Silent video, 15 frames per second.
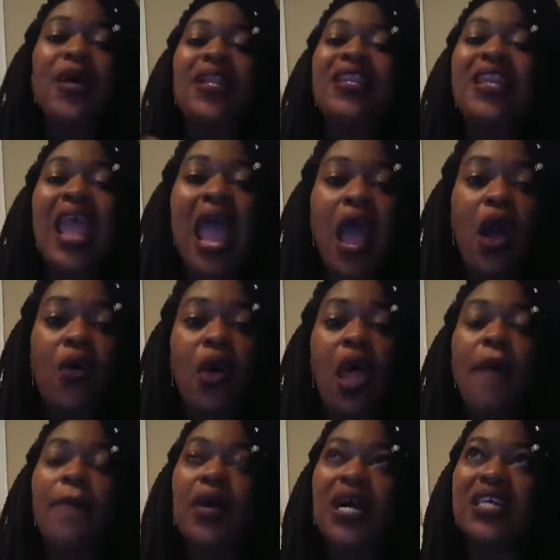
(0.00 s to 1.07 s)
But now,
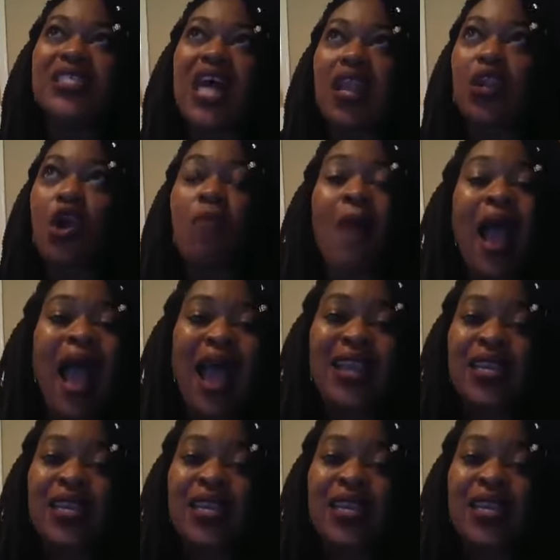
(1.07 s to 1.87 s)
because I know my